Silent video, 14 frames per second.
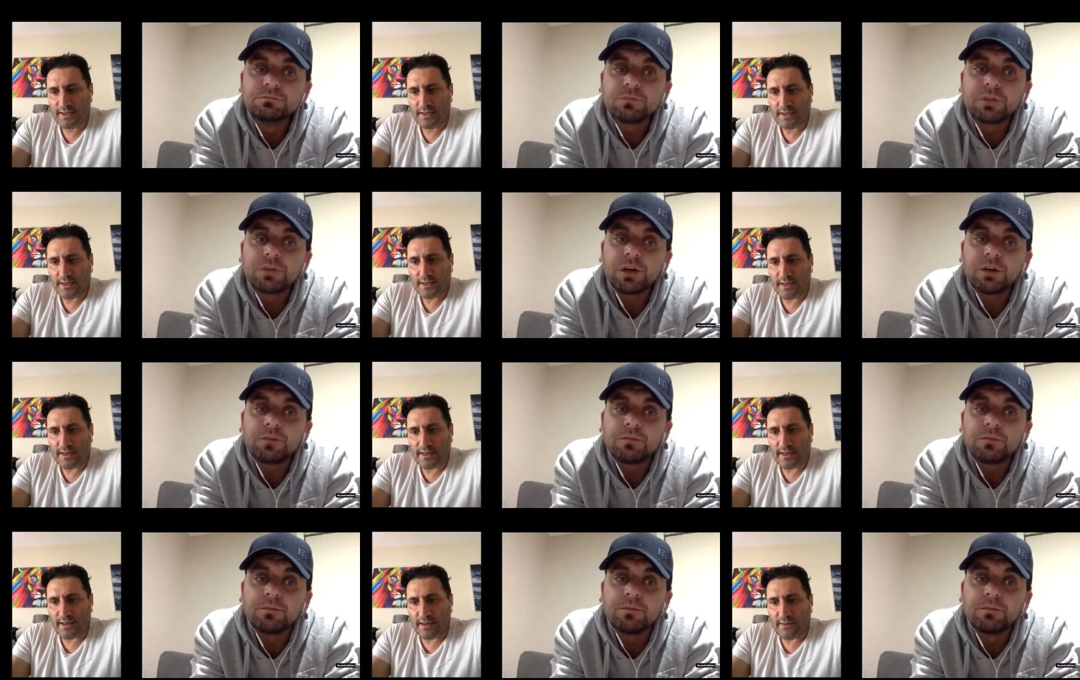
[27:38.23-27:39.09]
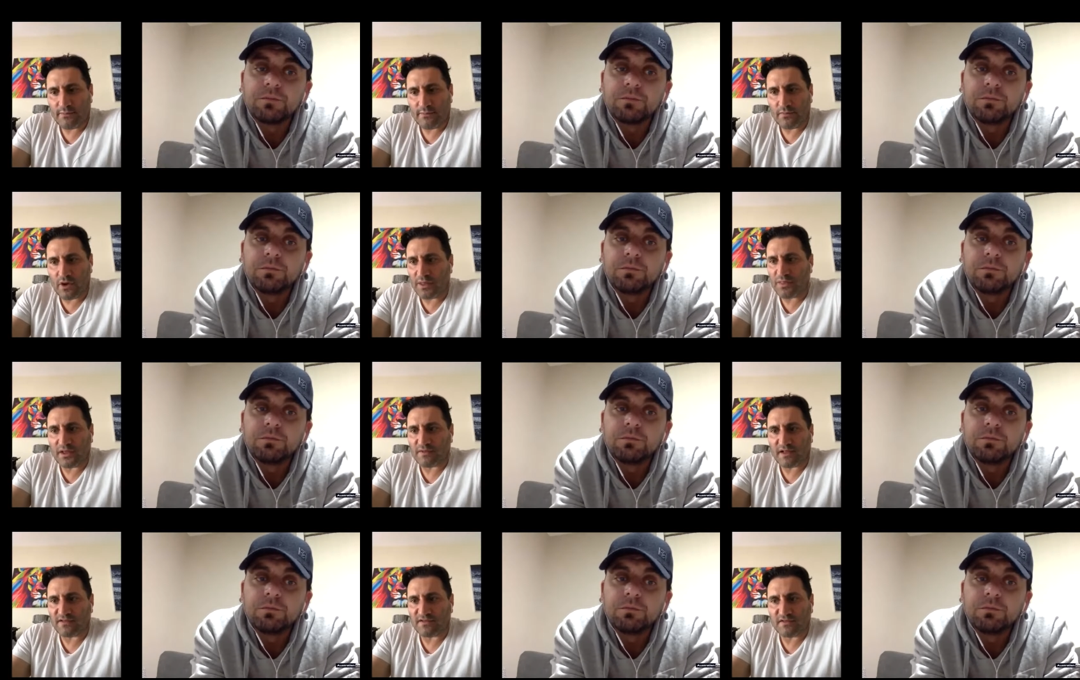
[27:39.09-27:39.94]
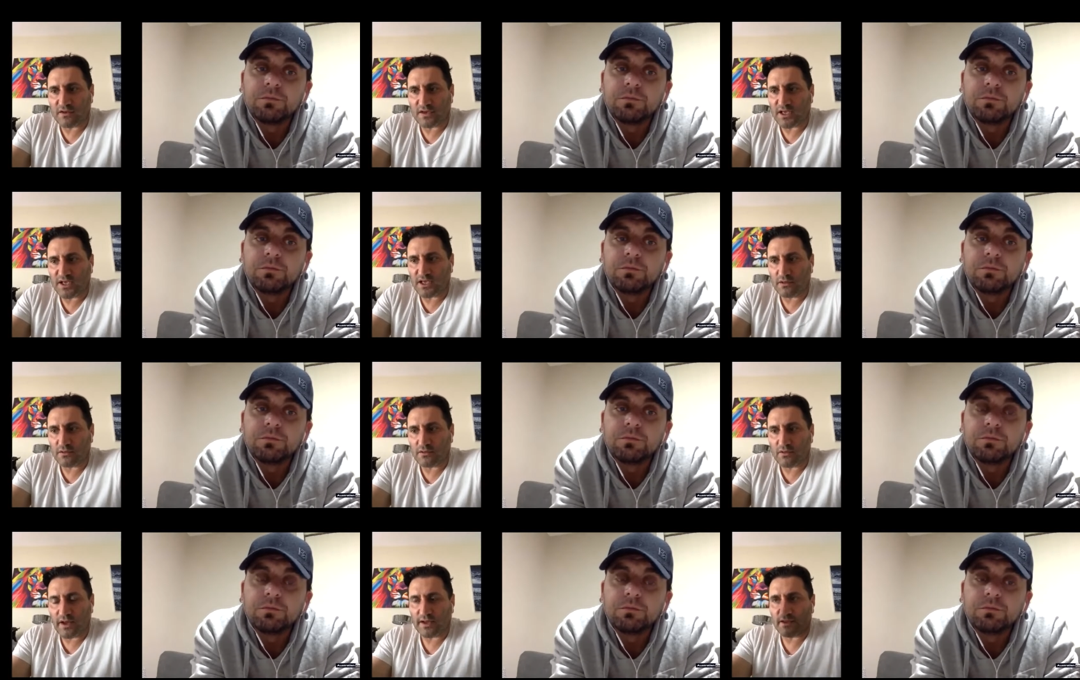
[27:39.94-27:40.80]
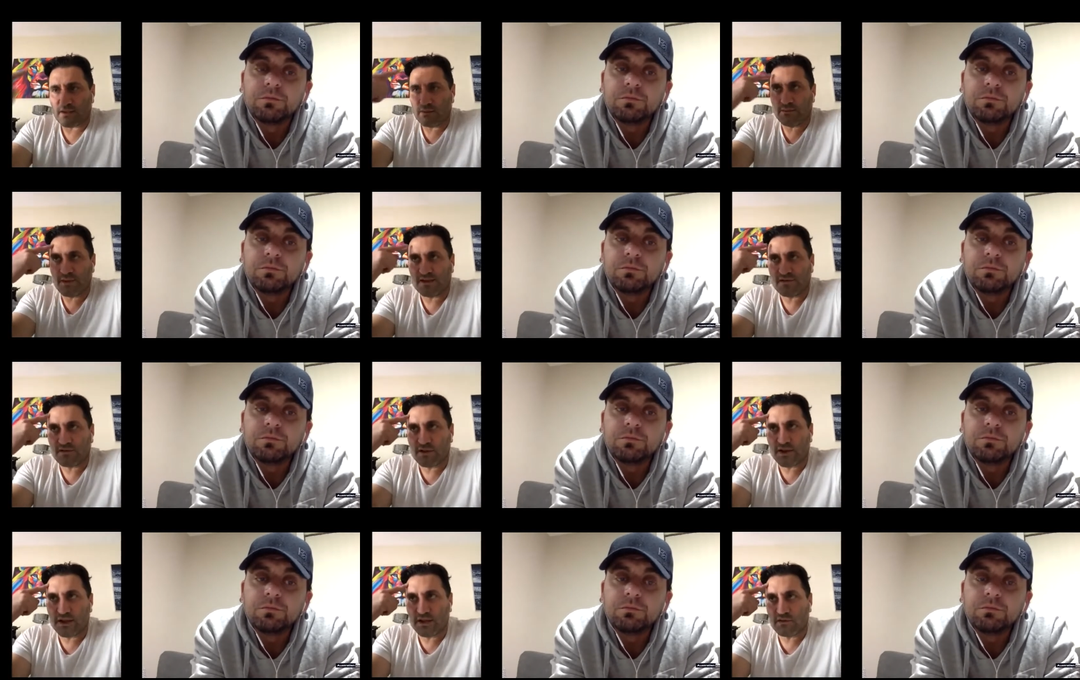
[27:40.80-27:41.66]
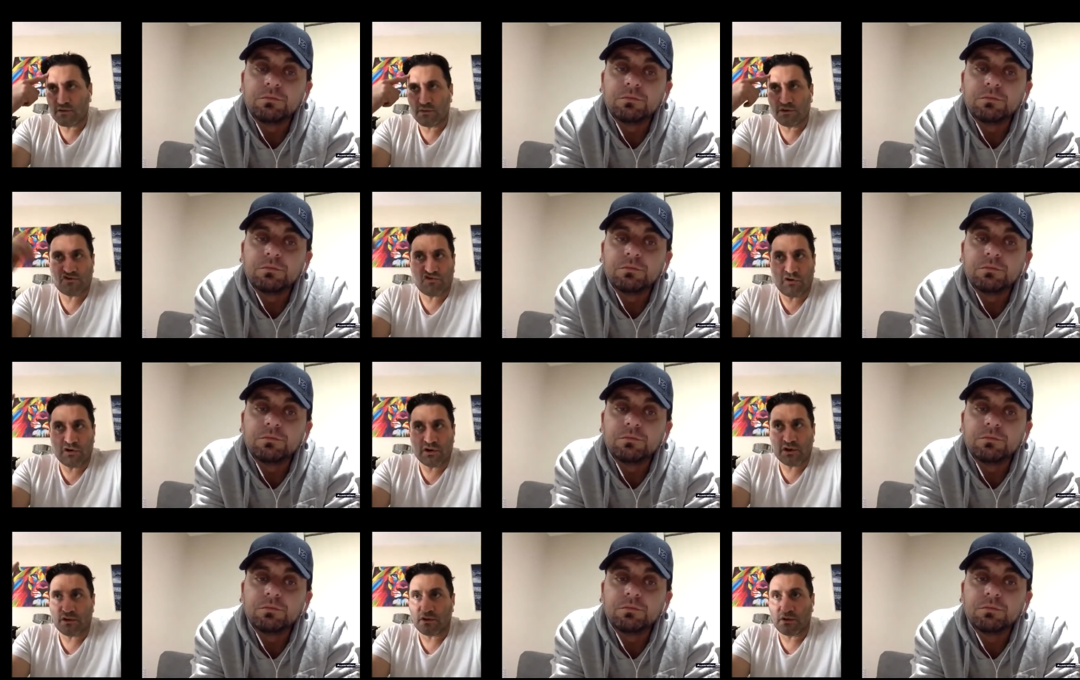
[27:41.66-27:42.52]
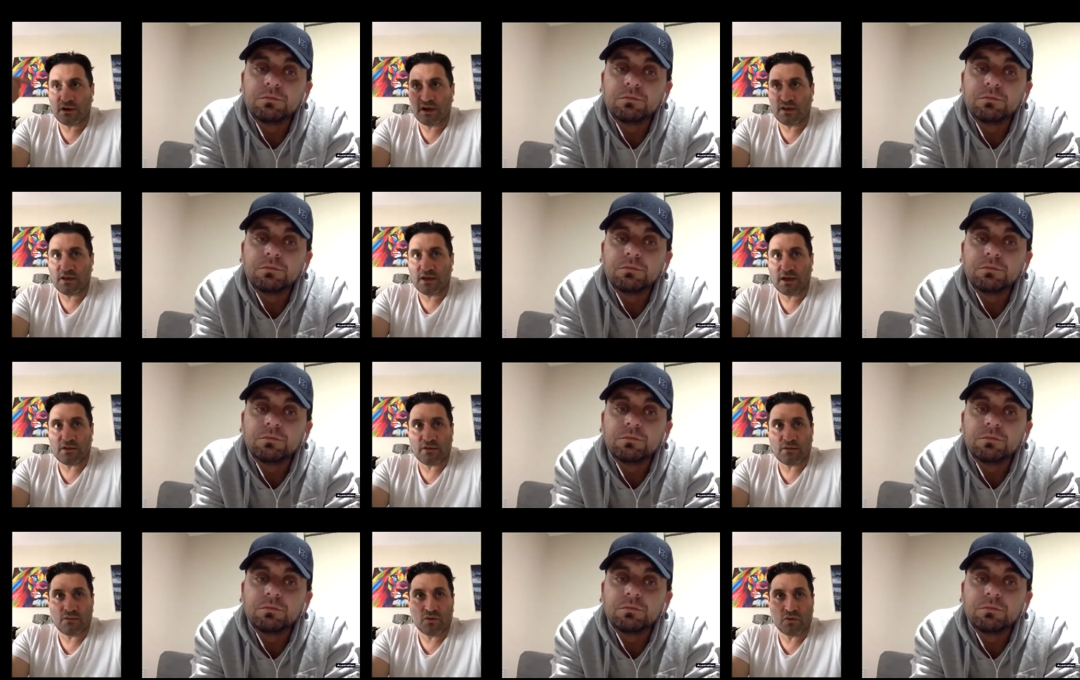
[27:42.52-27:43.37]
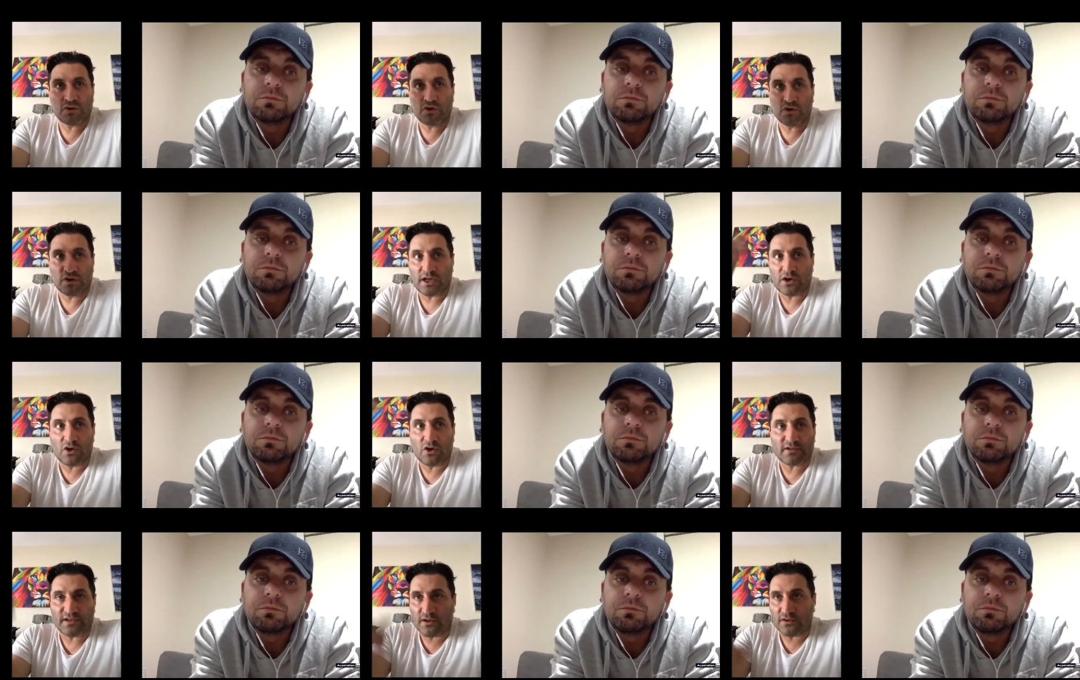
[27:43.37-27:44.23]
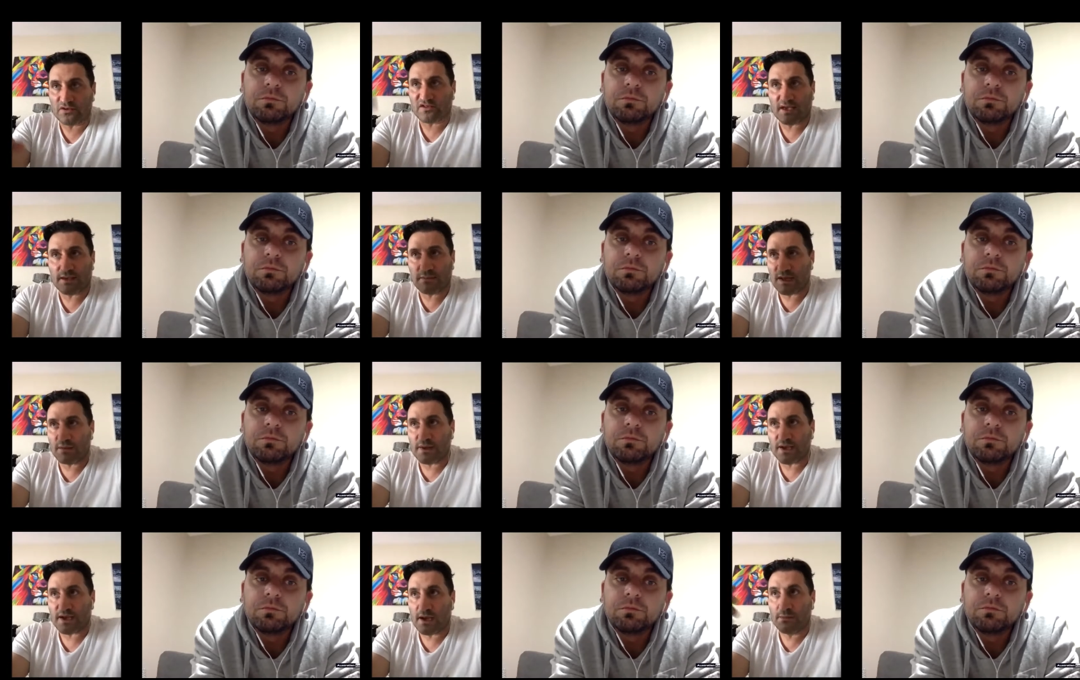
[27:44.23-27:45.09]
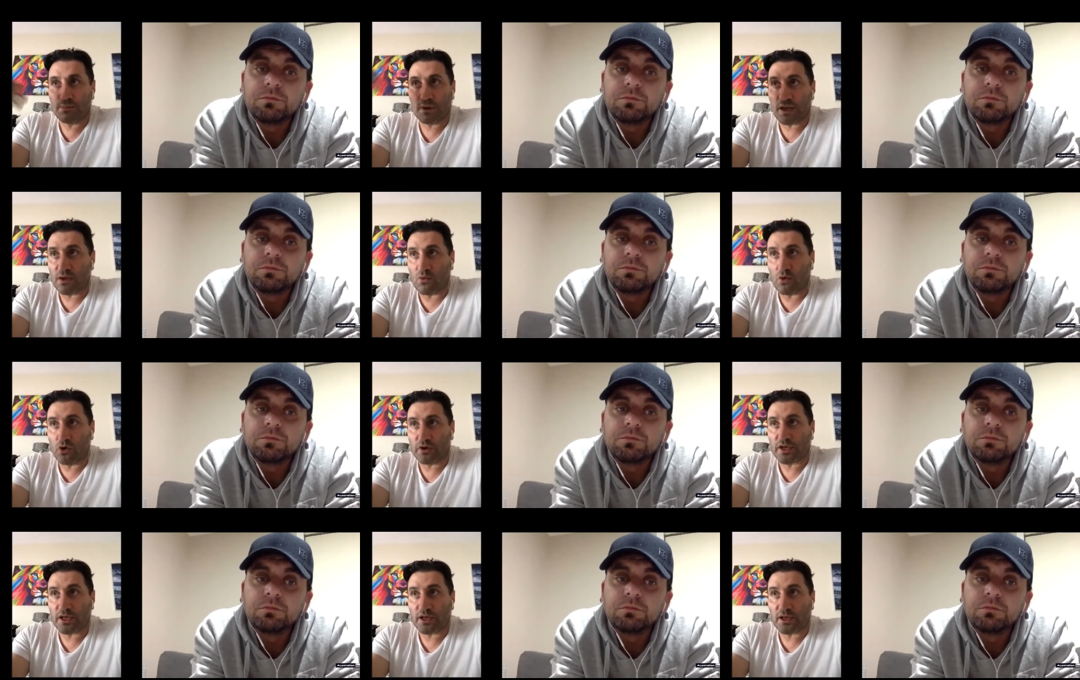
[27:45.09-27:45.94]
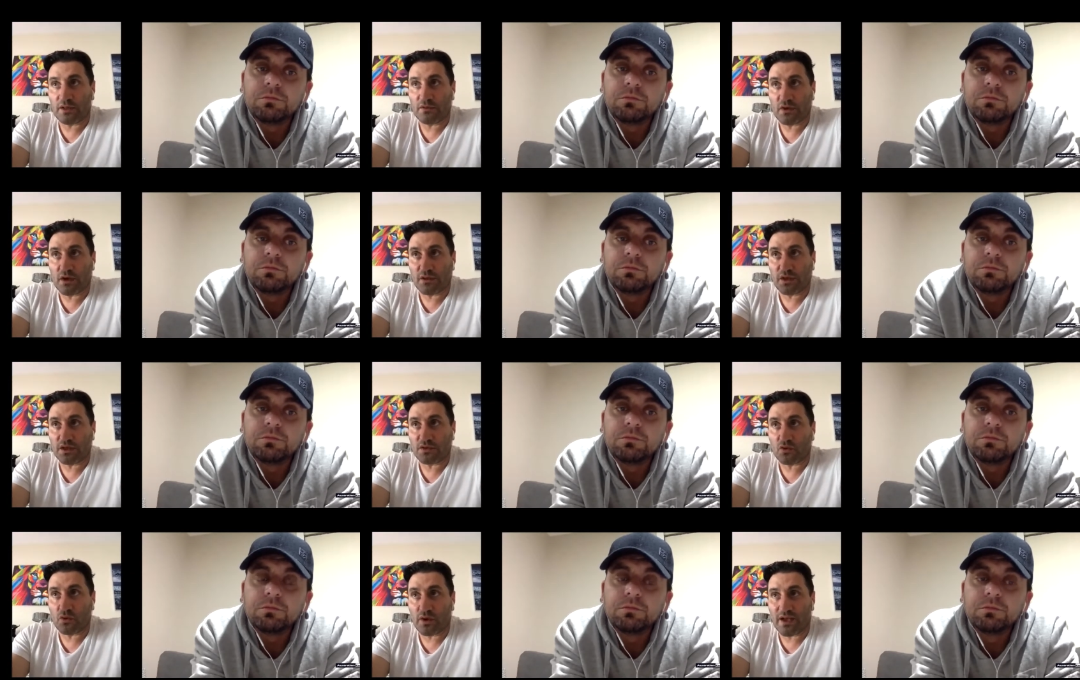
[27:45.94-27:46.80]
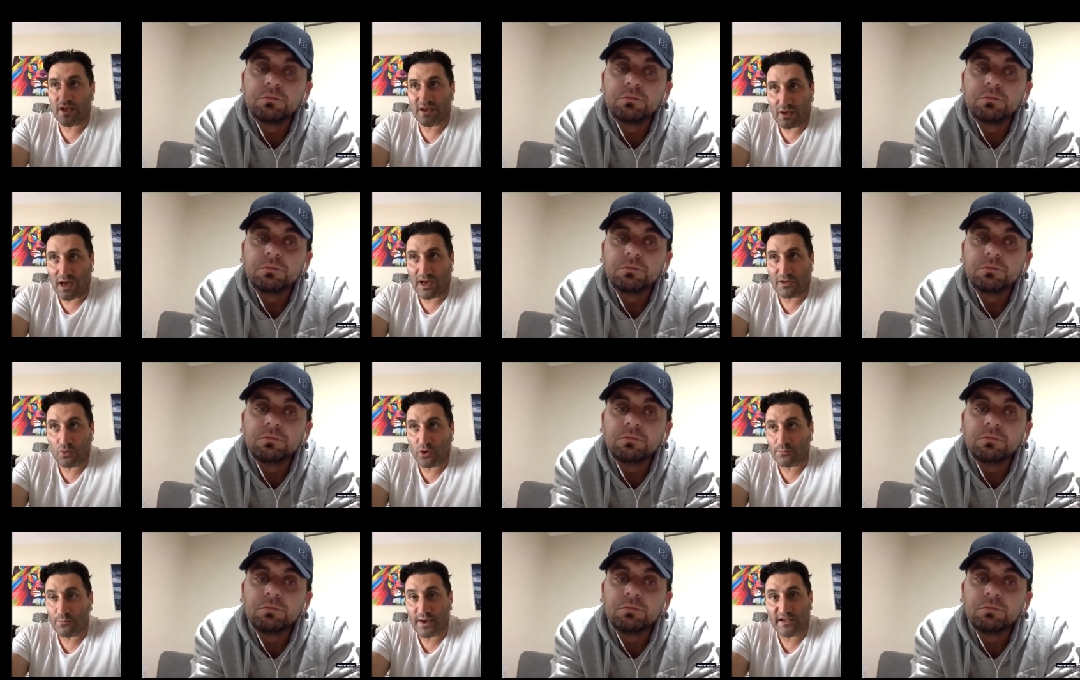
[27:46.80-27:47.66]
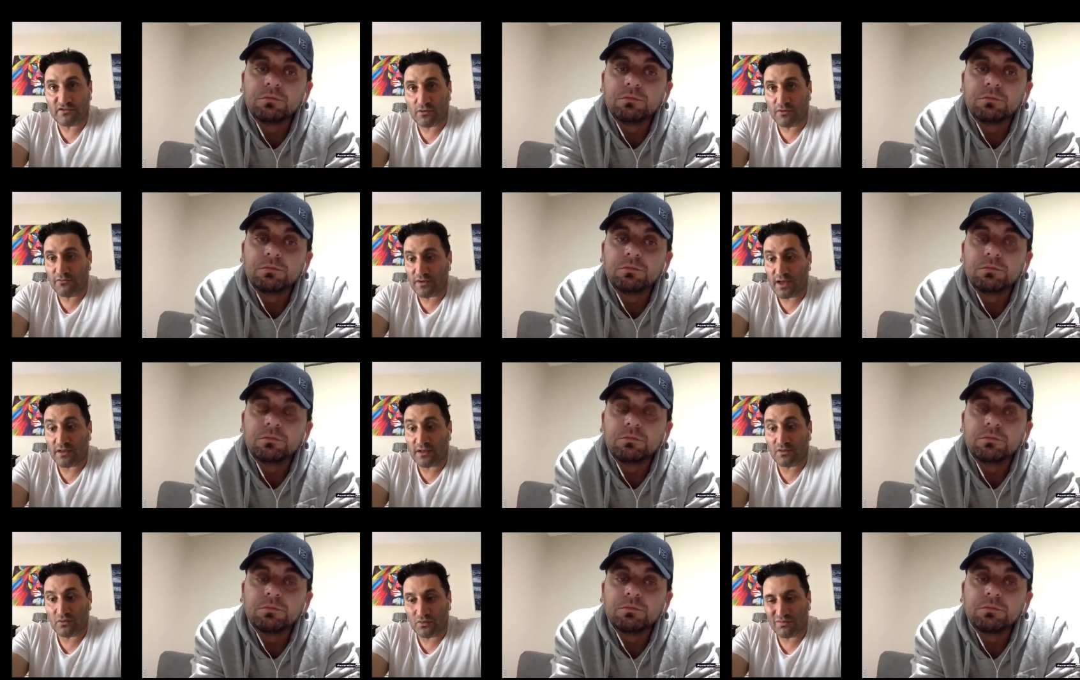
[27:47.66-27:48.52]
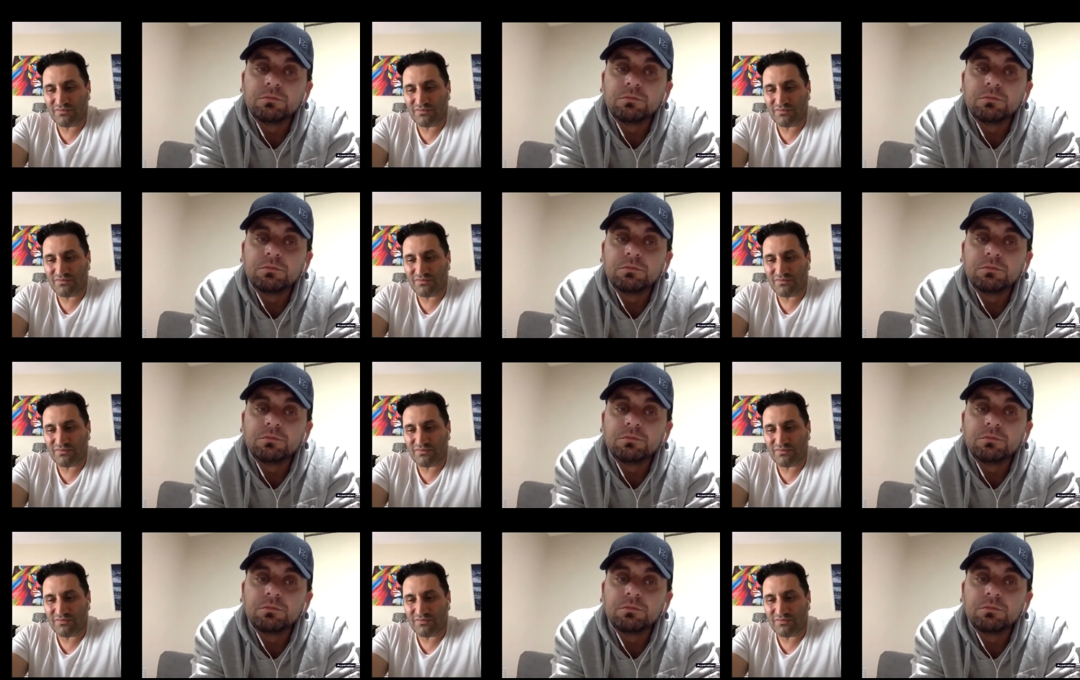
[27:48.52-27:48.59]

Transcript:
Speaker 1: Yeah, um, I think that's the key. Like mentally, to be stronger than anything, and the more you get knocked down, just keep getting back up and working. And I think the hard work pays off, and